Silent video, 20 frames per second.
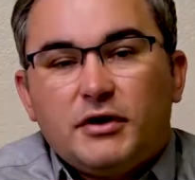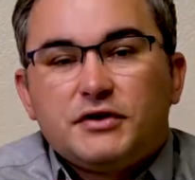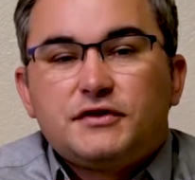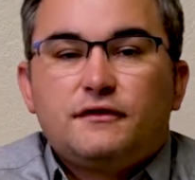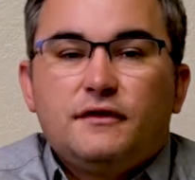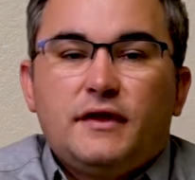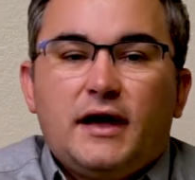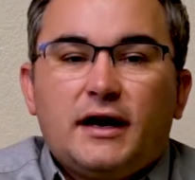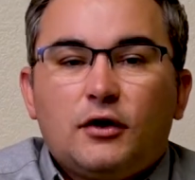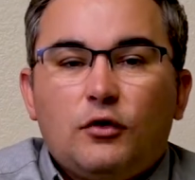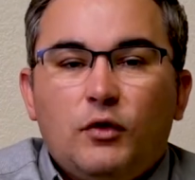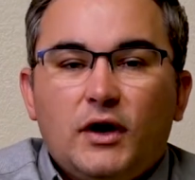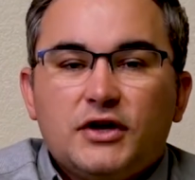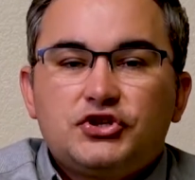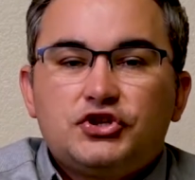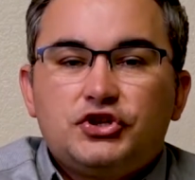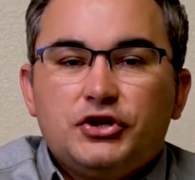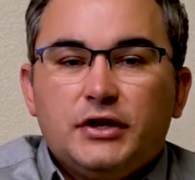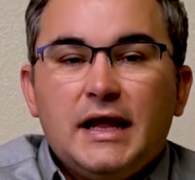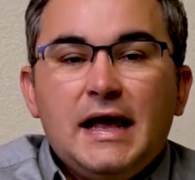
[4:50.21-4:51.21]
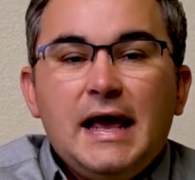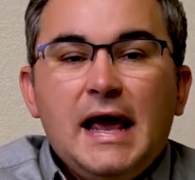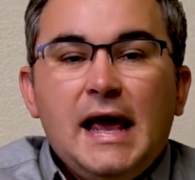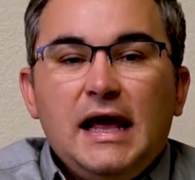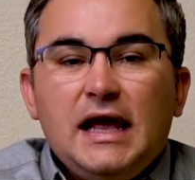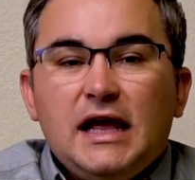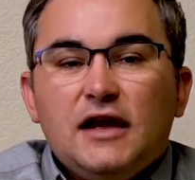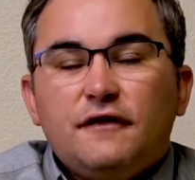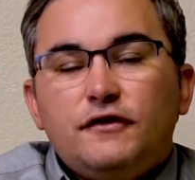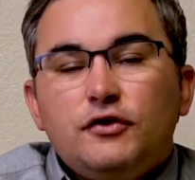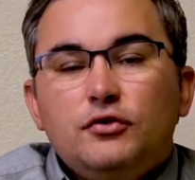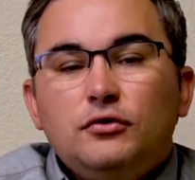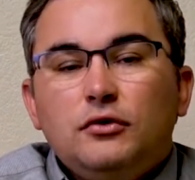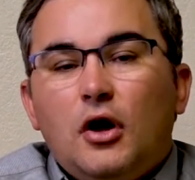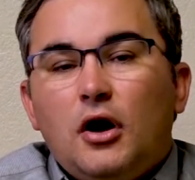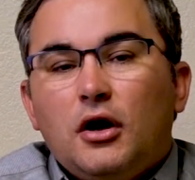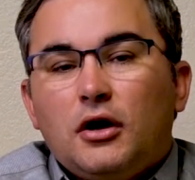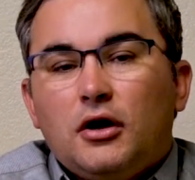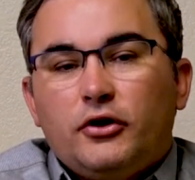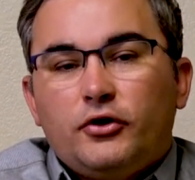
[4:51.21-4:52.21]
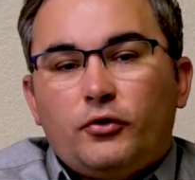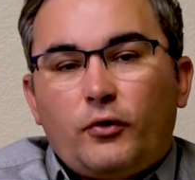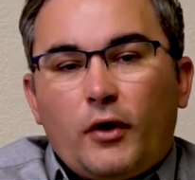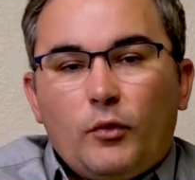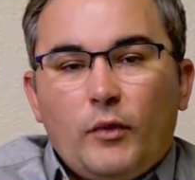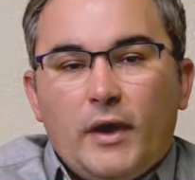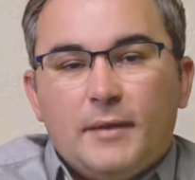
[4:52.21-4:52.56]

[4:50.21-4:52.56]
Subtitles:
much for that question. If you log on to our